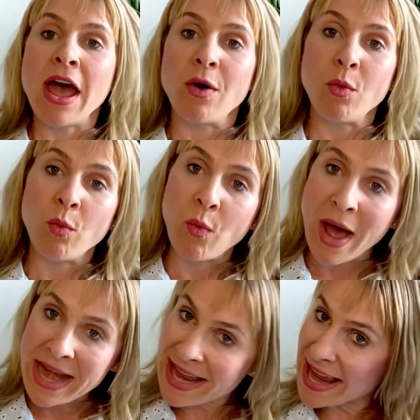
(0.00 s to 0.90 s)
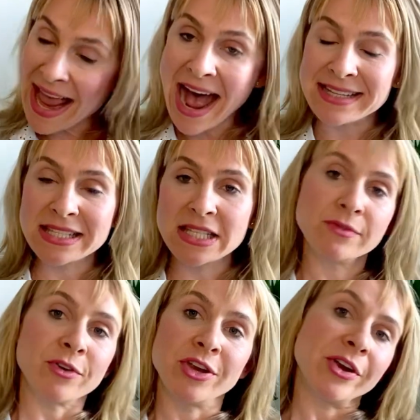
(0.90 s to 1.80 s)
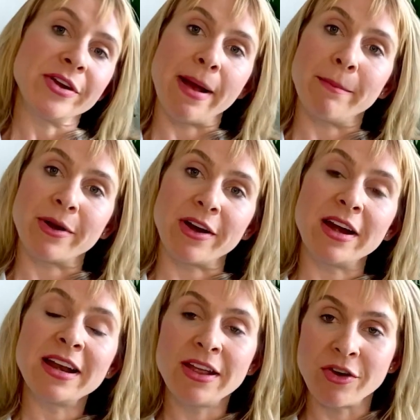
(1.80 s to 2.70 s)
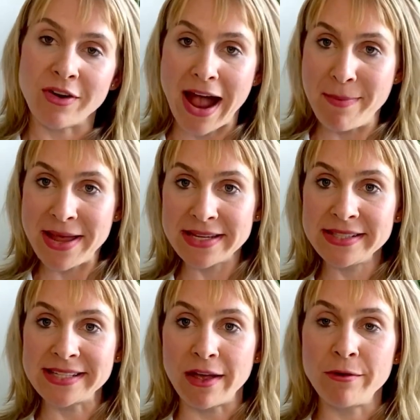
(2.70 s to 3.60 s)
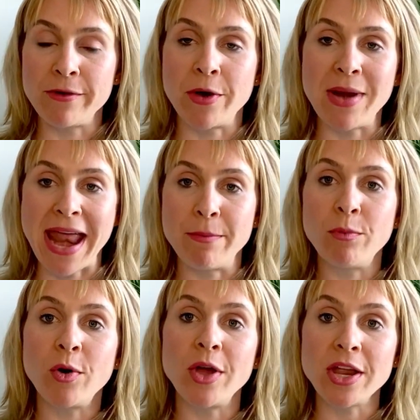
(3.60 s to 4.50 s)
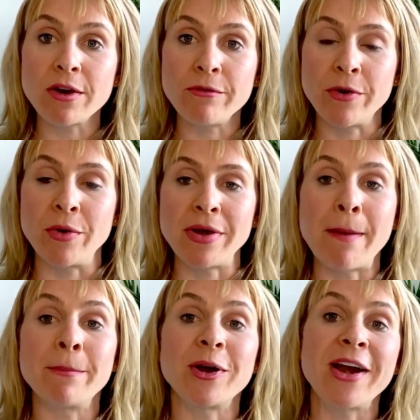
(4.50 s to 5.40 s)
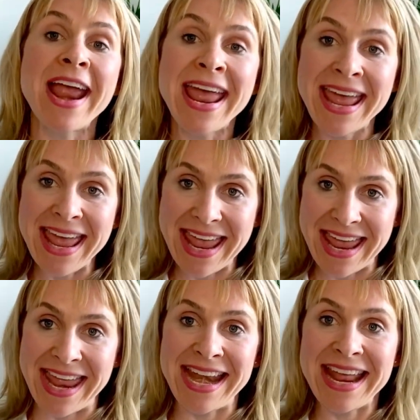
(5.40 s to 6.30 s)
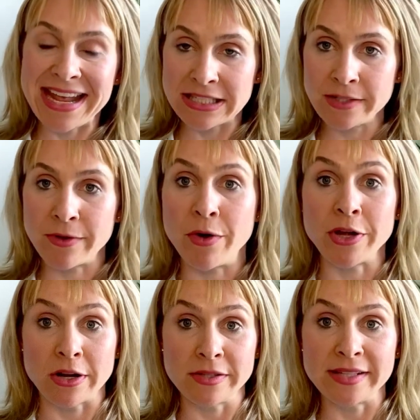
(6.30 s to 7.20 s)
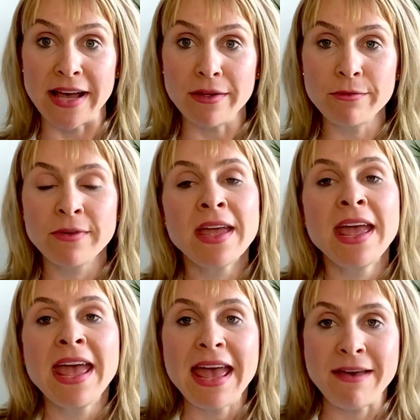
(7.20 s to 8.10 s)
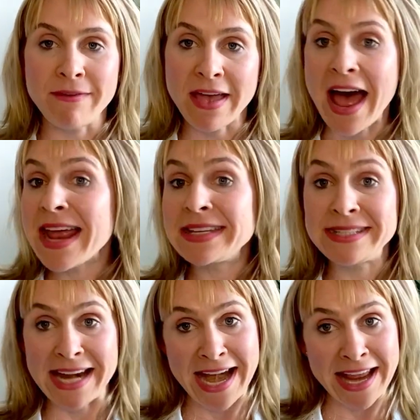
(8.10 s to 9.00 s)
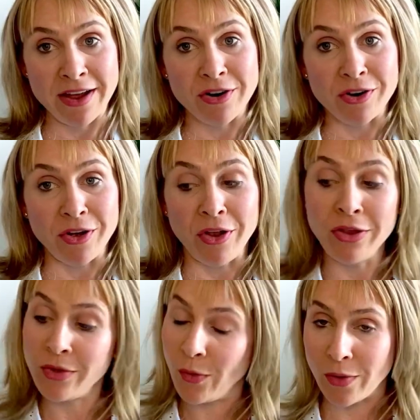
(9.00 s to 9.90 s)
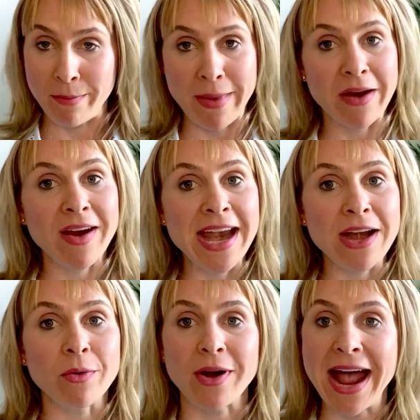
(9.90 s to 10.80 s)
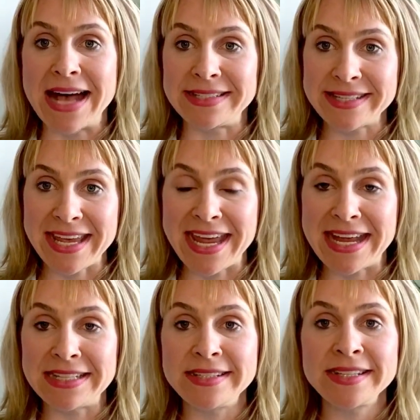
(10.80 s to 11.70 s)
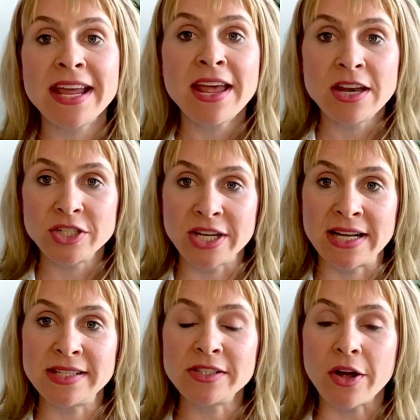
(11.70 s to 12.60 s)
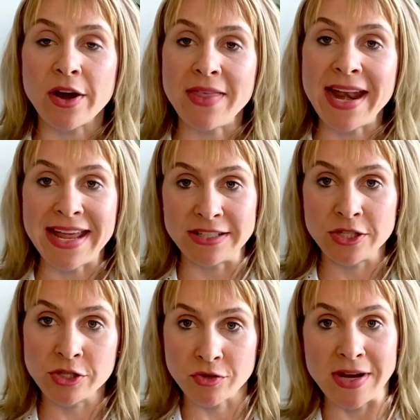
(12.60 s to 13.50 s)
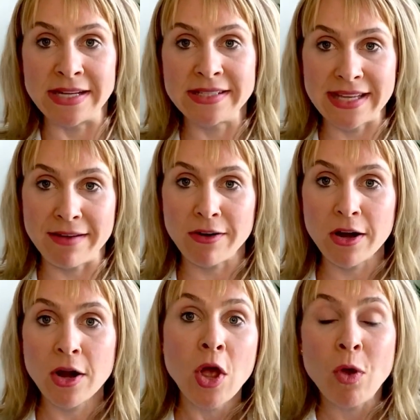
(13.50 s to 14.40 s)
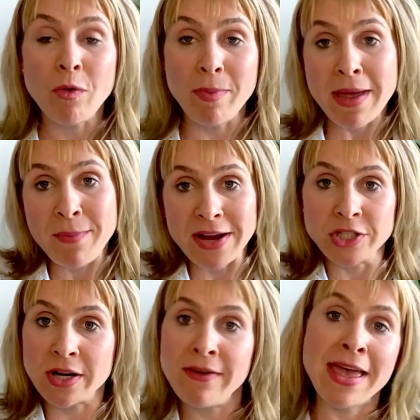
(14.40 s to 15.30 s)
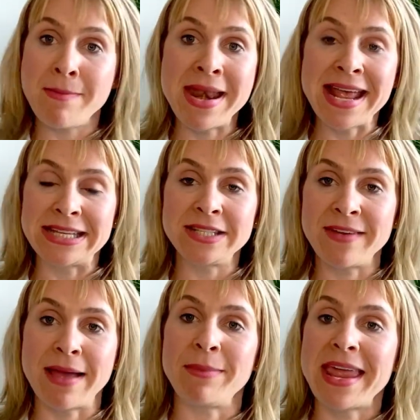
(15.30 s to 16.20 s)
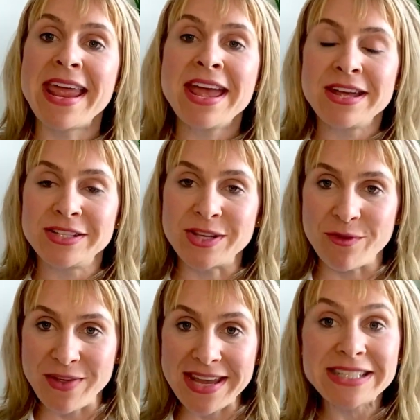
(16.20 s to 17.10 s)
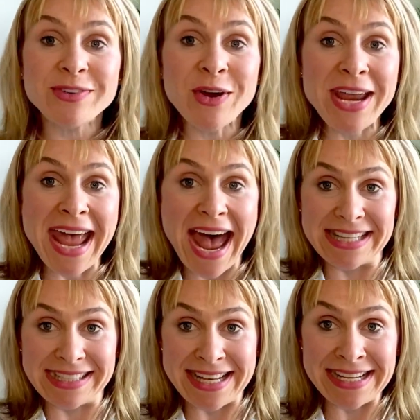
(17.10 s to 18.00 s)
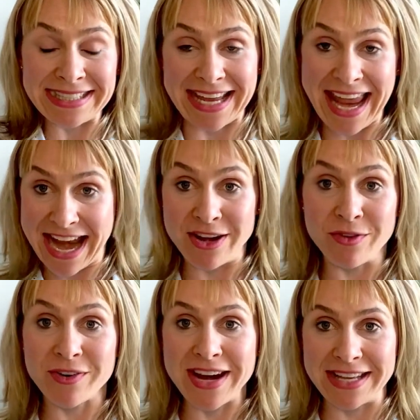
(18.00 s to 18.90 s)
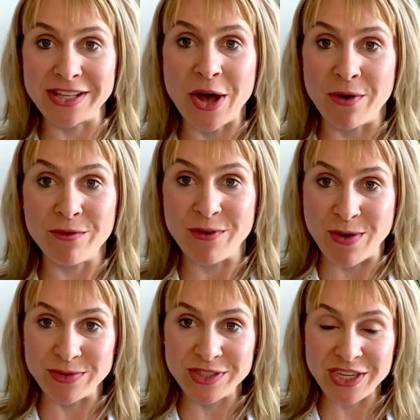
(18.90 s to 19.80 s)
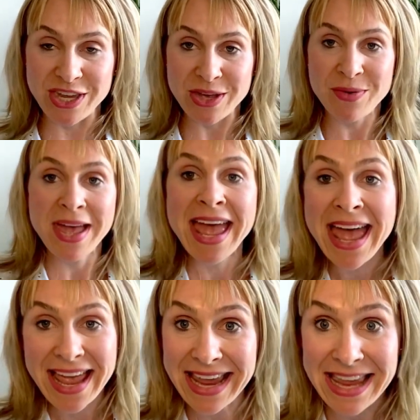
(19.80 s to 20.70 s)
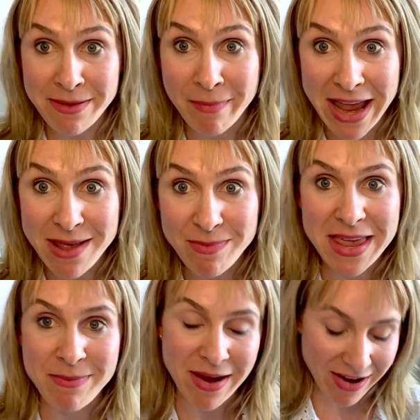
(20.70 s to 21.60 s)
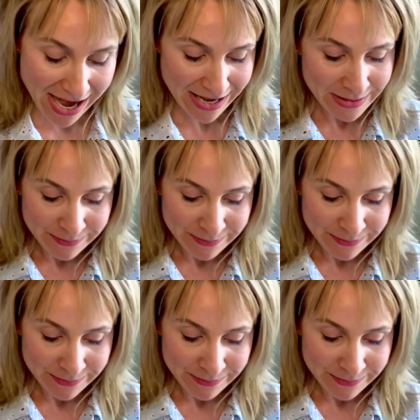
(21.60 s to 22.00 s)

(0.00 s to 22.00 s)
when he asks for your number, grab his cell phone and put your phone number in his phone yourself. If a guy is dating a girl or married or has kids, chances are that his screensaver will be a picture of him and his family. So if he's very hesitant to hand over his phone to you, he might be married.